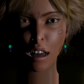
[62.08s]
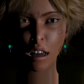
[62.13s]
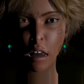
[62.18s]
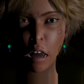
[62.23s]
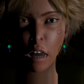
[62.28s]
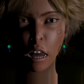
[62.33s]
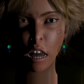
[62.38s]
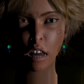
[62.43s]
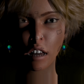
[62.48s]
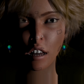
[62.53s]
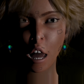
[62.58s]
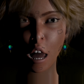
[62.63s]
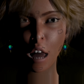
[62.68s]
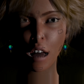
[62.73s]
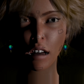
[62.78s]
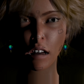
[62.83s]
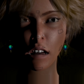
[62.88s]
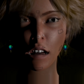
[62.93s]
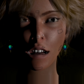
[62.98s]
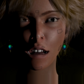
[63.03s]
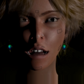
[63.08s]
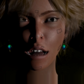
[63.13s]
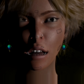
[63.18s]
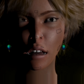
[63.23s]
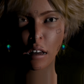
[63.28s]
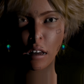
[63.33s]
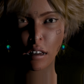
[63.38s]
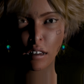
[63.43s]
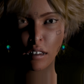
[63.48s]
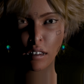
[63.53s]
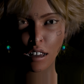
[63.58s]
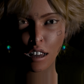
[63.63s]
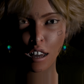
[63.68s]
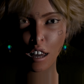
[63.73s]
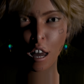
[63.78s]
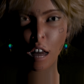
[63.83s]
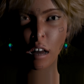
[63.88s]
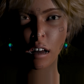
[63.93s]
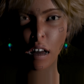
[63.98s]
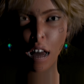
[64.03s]
later in the Middle Ages,
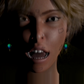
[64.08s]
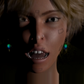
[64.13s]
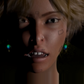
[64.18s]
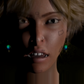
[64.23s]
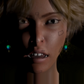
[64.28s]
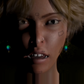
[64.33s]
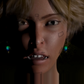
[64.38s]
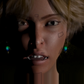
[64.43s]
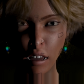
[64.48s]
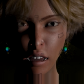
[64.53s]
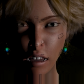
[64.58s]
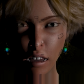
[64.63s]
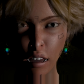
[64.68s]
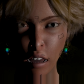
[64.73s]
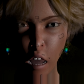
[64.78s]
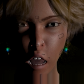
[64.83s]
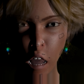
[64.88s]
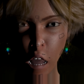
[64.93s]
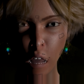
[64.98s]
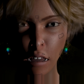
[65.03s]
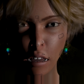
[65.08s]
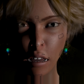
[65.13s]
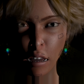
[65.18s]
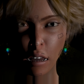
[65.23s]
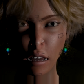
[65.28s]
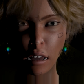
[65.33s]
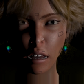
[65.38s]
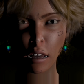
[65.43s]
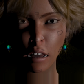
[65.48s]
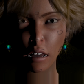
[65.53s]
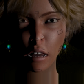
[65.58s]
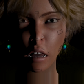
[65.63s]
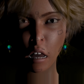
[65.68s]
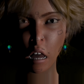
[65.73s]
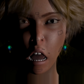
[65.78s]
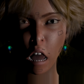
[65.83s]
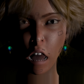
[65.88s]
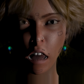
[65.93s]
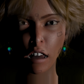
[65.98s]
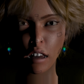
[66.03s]
and the Latin text was printed twice, once
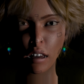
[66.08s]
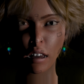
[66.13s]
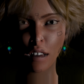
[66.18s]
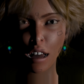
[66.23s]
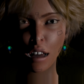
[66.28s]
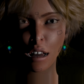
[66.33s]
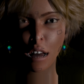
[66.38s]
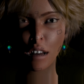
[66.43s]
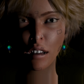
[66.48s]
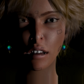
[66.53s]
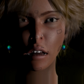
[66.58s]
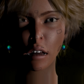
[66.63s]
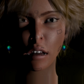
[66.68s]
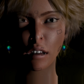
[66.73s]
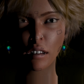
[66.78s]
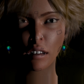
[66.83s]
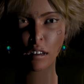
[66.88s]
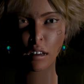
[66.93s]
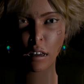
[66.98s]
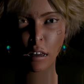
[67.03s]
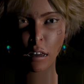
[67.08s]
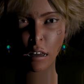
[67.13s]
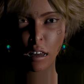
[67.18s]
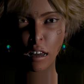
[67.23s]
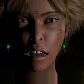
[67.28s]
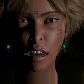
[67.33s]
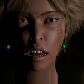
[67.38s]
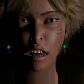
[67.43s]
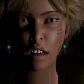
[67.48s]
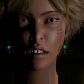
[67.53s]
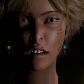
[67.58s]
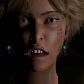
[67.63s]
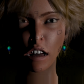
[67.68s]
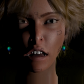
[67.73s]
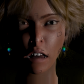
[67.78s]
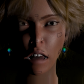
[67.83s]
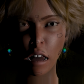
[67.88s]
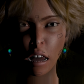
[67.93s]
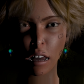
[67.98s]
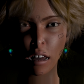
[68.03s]
in the 15th century in black
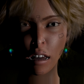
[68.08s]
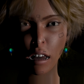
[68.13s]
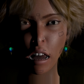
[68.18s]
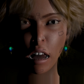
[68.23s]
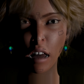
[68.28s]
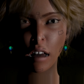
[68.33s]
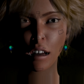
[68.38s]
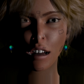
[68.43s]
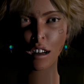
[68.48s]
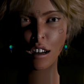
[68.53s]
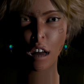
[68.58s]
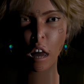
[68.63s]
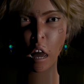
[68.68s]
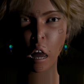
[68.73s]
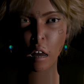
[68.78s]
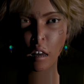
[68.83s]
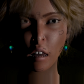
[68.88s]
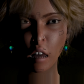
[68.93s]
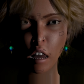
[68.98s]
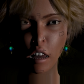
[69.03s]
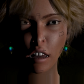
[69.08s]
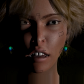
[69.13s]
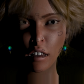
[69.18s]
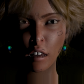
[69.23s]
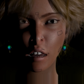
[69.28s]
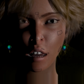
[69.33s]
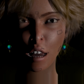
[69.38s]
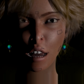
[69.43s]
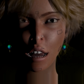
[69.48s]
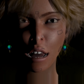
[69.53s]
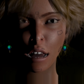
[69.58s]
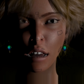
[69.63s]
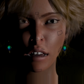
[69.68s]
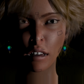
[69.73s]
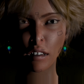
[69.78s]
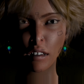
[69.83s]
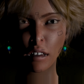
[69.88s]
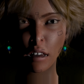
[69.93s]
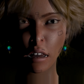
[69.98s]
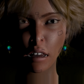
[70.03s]
letter, evidently in Germany, and once
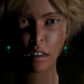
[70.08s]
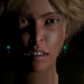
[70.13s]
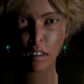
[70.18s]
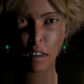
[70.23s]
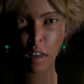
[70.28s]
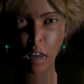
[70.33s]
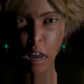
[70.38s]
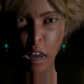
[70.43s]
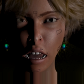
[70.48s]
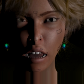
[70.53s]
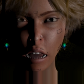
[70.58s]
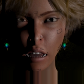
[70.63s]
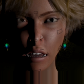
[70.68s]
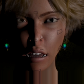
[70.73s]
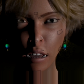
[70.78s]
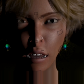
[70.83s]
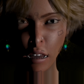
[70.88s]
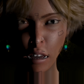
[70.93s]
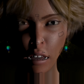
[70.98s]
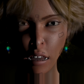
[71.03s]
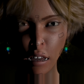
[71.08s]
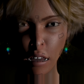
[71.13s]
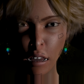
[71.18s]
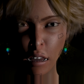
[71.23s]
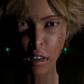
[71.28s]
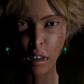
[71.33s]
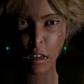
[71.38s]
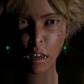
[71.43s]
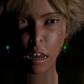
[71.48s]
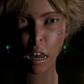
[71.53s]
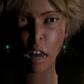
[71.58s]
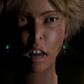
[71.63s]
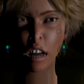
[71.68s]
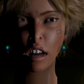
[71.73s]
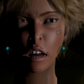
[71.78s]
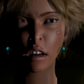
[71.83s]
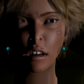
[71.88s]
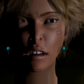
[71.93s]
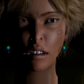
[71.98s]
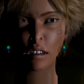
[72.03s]
in the 17th, probably
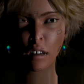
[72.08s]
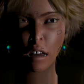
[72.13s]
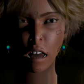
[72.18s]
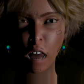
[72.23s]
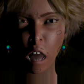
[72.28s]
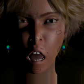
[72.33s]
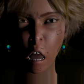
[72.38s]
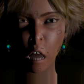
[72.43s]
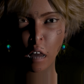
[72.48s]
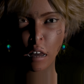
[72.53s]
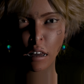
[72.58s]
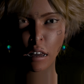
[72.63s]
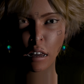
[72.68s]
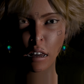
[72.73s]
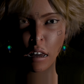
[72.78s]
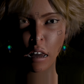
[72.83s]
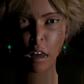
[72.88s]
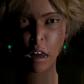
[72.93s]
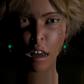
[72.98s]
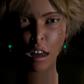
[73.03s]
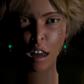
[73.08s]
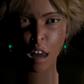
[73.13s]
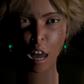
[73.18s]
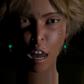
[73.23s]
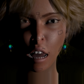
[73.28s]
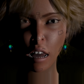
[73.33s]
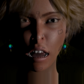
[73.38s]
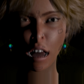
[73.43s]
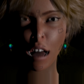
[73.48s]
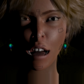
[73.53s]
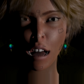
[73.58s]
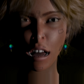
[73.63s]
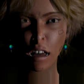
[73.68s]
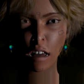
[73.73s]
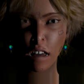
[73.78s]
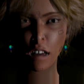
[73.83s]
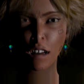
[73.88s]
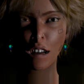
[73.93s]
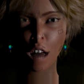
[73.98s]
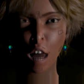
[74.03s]
Spanish, both editions being without
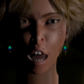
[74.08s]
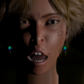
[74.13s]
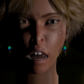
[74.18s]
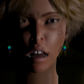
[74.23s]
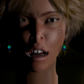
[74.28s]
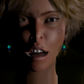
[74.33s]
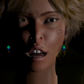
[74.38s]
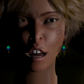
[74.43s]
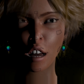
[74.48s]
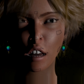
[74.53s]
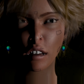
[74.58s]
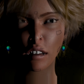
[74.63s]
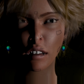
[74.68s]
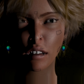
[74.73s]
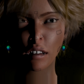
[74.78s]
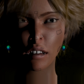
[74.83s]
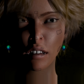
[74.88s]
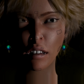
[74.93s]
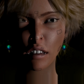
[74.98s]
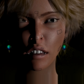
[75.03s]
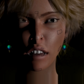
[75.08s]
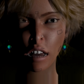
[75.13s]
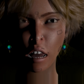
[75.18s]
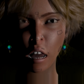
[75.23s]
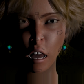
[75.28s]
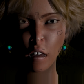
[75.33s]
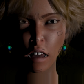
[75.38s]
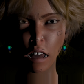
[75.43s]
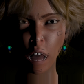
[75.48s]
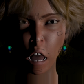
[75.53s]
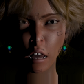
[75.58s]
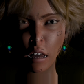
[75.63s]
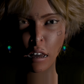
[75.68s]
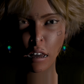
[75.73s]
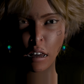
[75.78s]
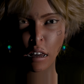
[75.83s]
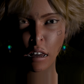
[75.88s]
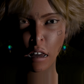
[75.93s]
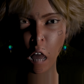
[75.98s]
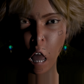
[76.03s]
identifying marks, and located
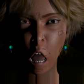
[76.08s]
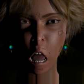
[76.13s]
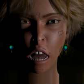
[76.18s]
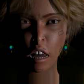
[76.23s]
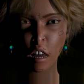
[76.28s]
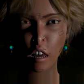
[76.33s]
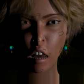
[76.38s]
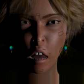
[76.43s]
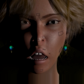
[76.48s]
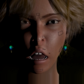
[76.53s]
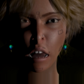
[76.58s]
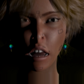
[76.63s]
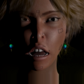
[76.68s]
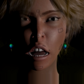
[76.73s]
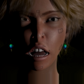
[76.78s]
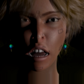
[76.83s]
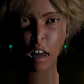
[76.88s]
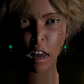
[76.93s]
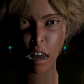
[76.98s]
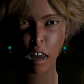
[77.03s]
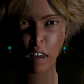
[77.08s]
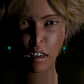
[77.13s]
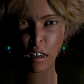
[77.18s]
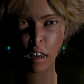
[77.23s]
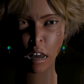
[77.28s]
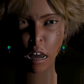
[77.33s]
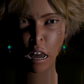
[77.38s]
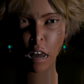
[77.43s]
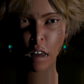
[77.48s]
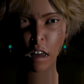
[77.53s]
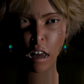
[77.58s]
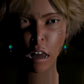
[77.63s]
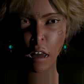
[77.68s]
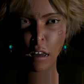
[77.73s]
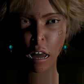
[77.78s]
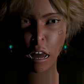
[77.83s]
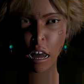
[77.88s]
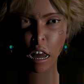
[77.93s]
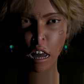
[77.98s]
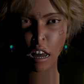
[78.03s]
as to time and place by internal
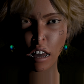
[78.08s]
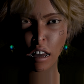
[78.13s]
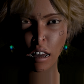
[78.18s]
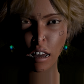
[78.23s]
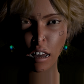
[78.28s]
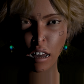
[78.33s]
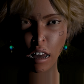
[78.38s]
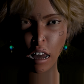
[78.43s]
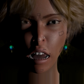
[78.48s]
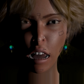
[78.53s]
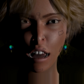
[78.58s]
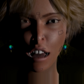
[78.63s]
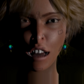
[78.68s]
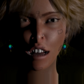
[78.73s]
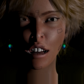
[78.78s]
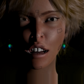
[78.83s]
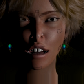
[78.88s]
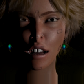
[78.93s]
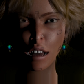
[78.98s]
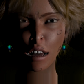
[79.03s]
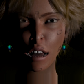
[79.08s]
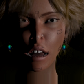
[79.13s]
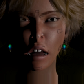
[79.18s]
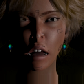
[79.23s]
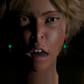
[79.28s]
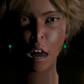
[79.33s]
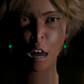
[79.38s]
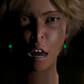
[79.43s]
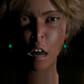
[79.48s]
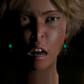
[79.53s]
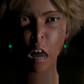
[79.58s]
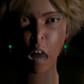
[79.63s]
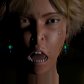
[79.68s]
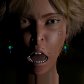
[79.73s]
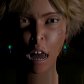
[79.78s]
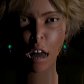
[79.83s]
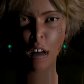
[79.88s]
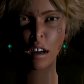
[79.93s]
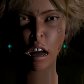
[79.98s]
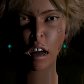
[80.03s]
typographical evidence only. The
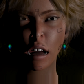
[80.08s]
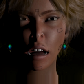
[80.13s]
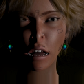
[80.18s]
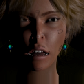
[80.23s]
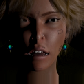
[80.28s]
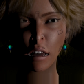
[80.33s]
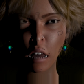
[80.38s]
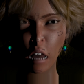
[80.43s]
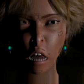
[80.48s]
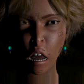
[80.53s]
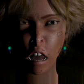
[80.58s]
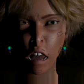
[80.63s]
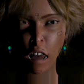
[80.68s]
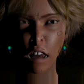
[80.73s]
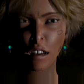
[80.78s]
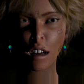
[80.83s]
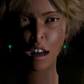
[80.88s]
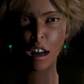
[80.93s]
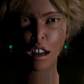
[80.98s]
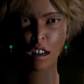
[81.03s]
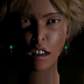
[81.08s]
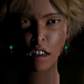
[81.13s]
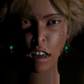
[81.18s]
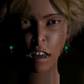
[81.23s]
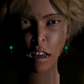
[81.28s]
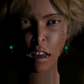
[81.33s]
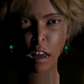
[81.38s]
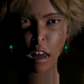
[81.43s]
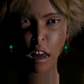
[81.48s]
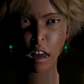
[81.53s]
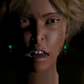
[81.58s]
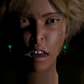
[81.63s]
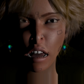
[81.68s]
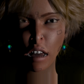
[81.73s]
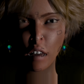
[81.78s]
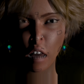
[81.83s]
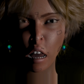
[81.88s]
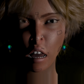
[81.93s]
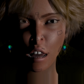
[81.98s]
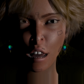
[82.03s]
work, both Latin and Greek, was banned by
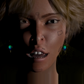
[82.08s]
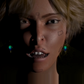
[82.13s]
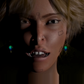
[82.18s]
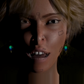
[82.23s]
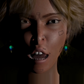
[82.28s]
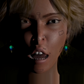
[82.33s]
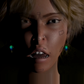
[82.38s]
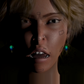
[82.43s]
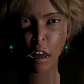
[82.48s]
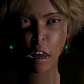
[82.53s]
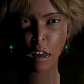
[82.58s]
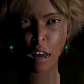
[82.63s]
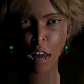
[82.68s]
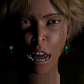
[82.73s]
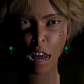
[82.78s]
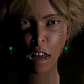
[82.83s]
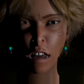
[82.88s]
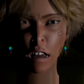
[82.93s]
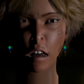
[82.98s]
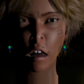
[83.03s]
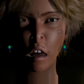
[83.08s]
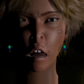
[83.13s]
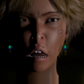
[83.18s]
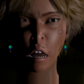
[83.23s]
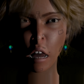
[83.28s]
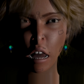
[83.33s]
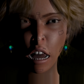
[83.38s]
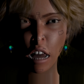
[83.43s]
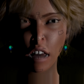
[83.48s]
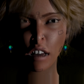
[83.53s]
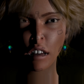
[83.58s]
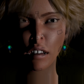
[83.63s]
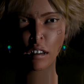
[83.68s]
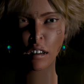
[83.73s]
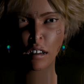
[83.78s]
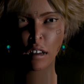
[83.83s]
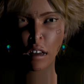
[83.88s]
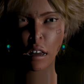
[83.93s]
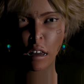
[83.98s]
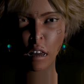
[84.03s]
Pope Gregory IX in
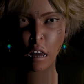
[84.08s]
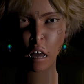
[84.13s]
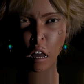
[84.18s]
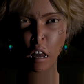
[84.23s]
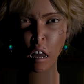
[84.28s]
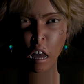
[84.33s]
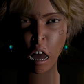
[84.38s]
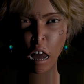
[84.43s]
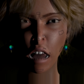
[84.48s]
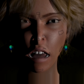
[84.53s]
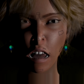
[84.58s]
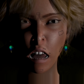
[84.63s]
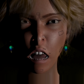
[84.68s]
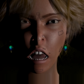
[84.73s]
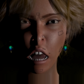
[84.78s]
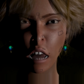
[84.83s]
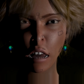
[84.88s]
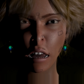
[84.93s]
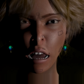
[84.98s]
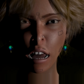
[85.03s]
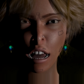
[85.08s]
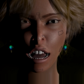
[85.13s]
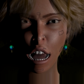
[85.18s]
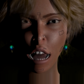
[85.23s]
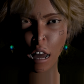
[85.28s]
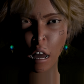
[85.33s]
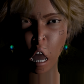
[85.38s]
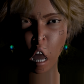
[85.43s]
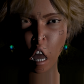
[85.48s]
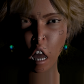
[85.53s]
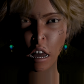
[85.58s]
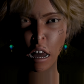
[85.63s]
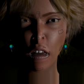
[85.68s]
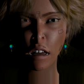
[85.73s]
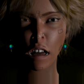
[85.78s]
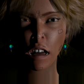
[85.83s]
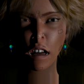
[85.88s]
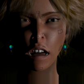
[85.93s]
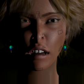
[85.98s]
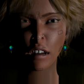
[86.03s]
1232, shortly after its Latin
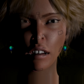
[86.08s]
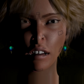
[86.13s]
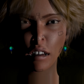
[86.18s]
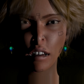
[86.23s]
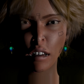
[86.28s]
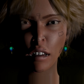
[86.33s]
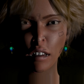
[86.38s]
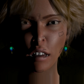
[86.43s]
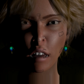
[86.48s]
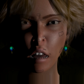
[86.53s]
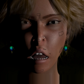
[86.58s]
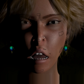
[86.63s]
translation,